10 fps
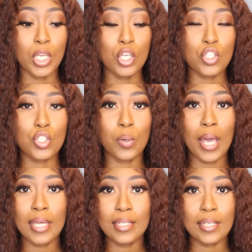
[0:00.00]
So
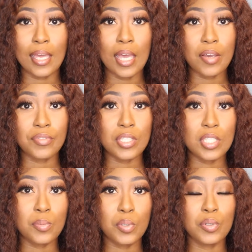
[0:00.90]
I didn't have the
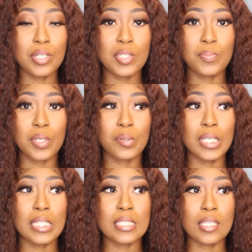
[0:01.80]
typical
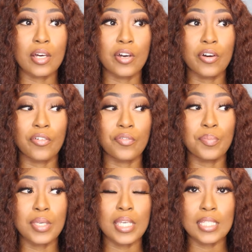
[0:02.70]
experience of
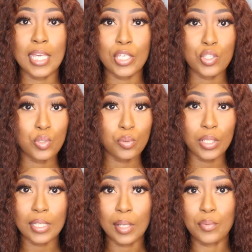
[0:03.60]
being that
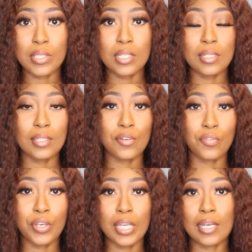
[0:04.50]
student that was studying
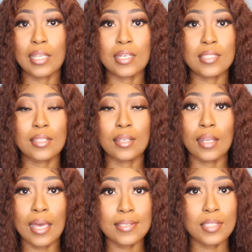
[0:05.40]
for NCLEX in the
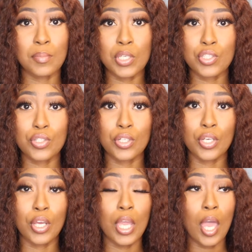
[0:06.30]
last
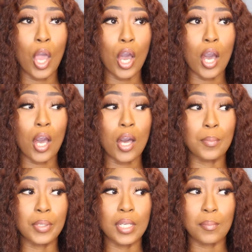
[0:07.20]
semester,
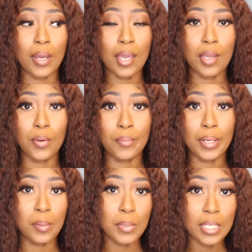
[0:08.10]
getting my
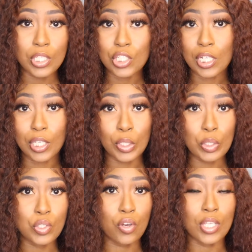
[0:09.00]
recommendation
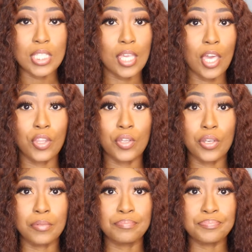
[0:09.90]
letters all
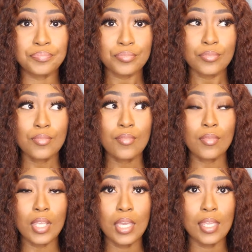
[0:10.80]
together
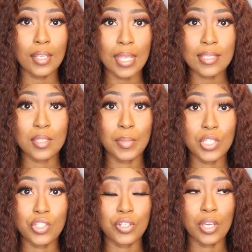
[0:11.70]
in the last semester.